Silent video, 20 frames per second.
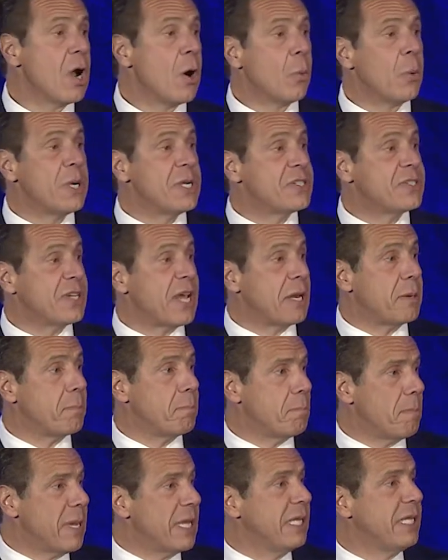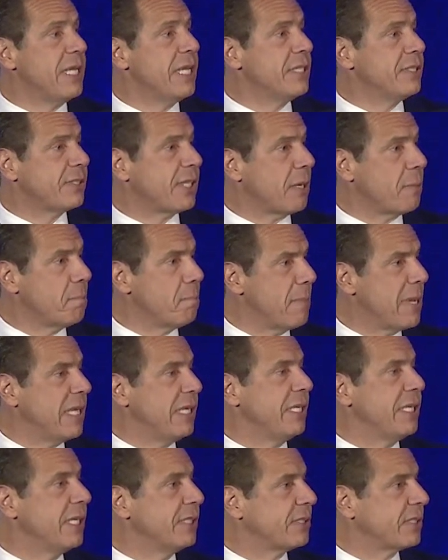we sent millions and
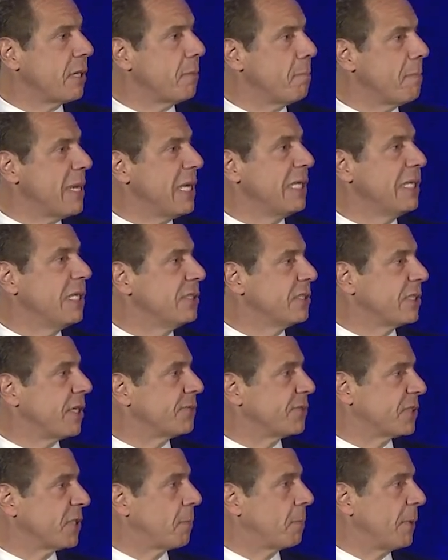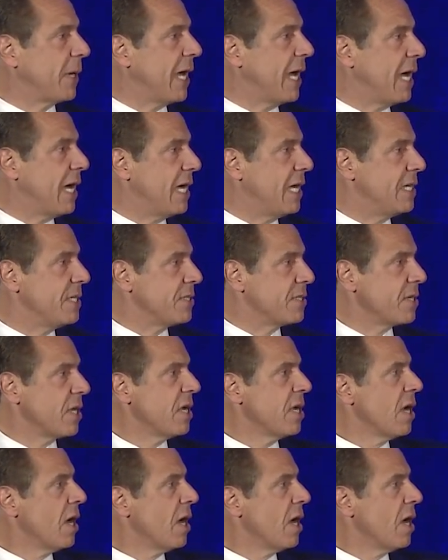millions and millions of supplies.